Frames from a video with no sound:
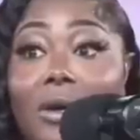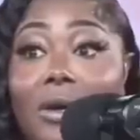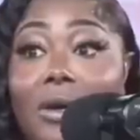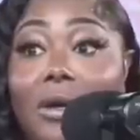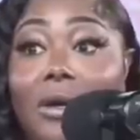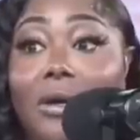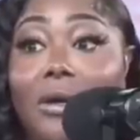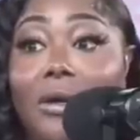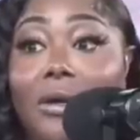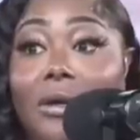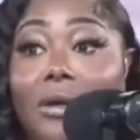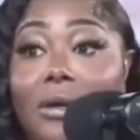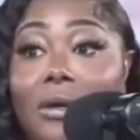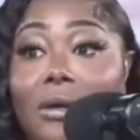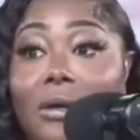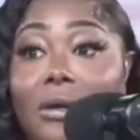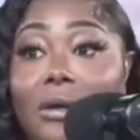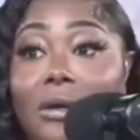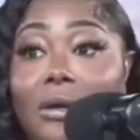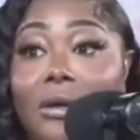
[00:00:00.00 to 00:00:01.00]

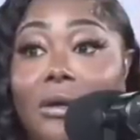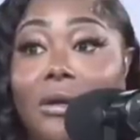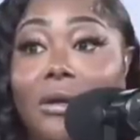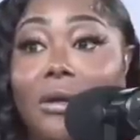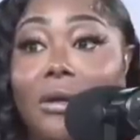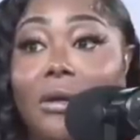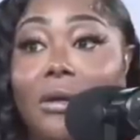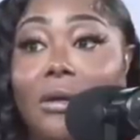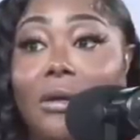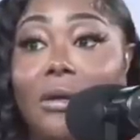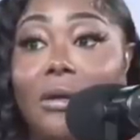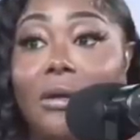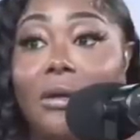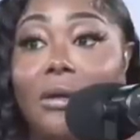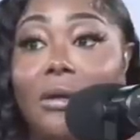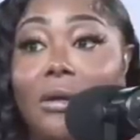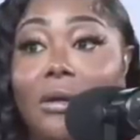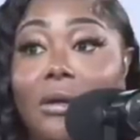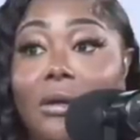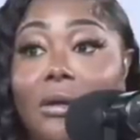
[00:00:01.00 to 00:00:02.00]

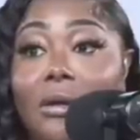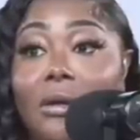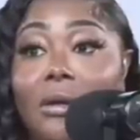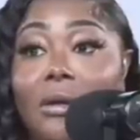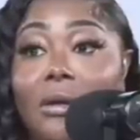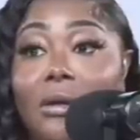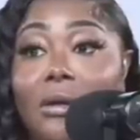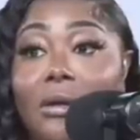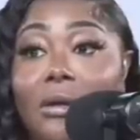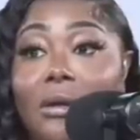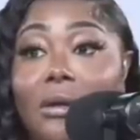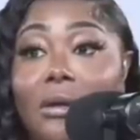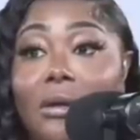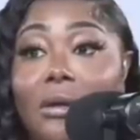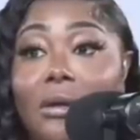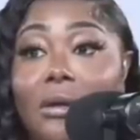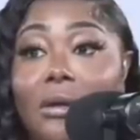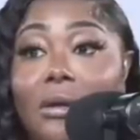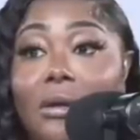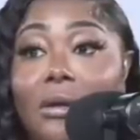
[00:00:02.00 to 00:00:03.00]

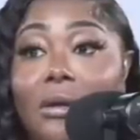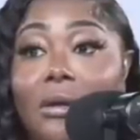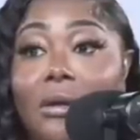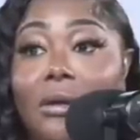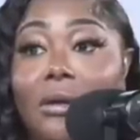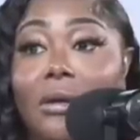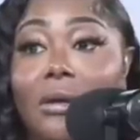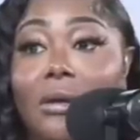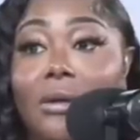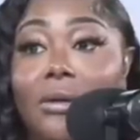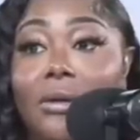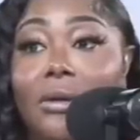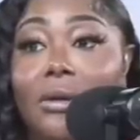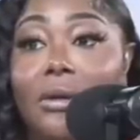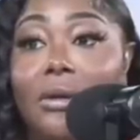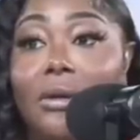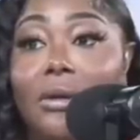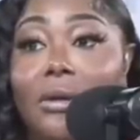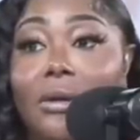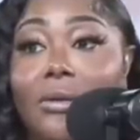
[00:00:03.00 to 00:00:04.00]

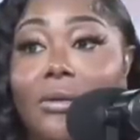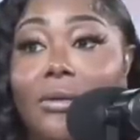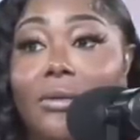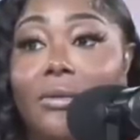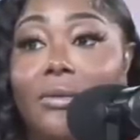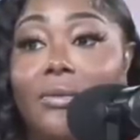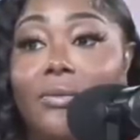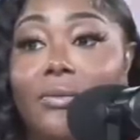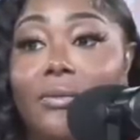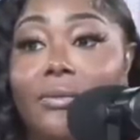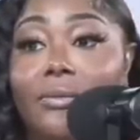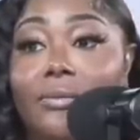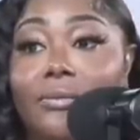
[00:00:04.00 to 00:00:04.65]
No one is speaking in this clip.